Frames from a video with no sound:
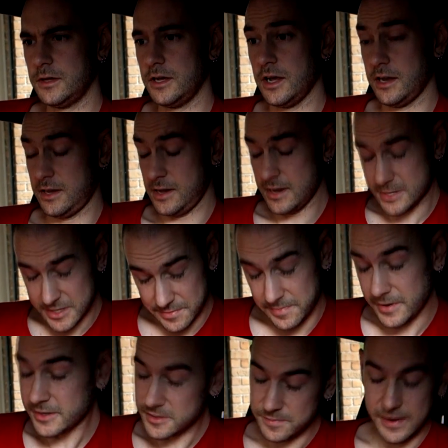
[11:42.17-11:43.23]
It's
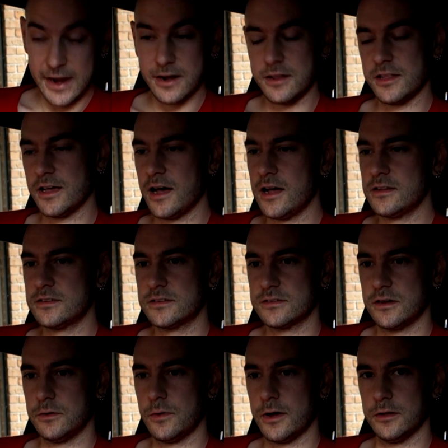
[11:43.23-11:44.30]
a pain in the ass,
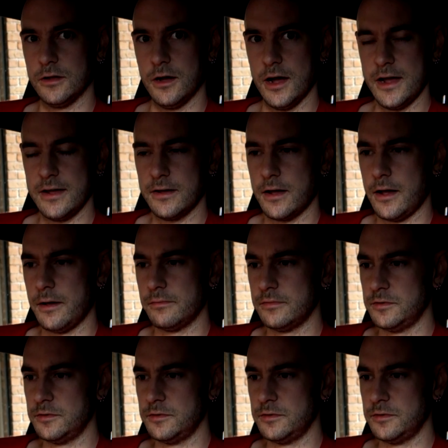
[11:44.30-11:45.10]
I won't lie.